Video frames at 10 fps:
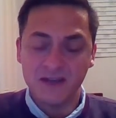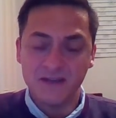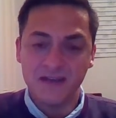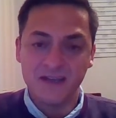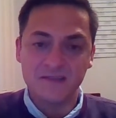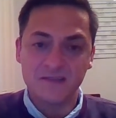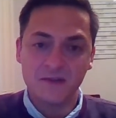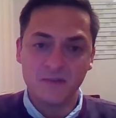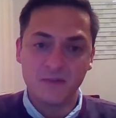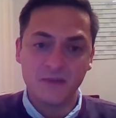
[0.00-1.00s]
that's going
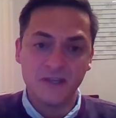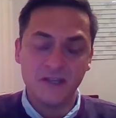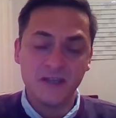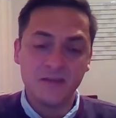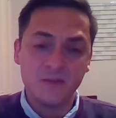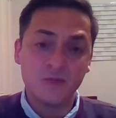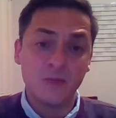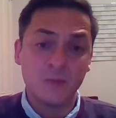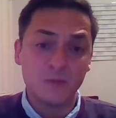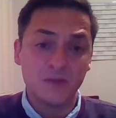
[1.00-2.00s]
to be
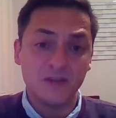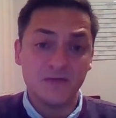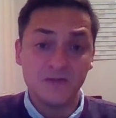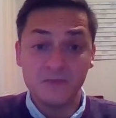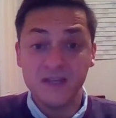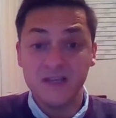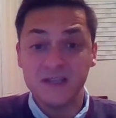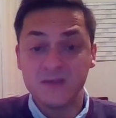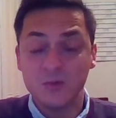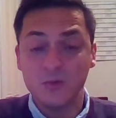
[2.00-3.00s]
probably, for me, it's
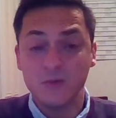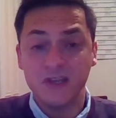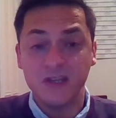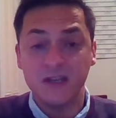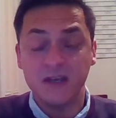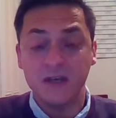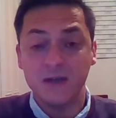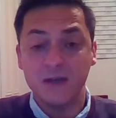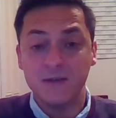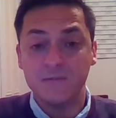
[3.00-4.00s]
normally
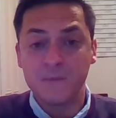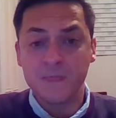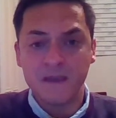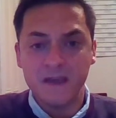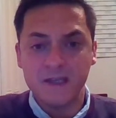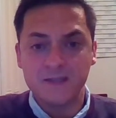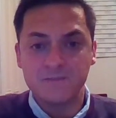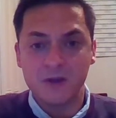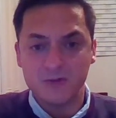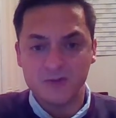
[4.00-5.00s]

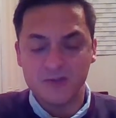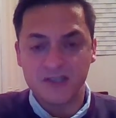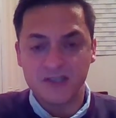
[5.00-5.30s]
exposed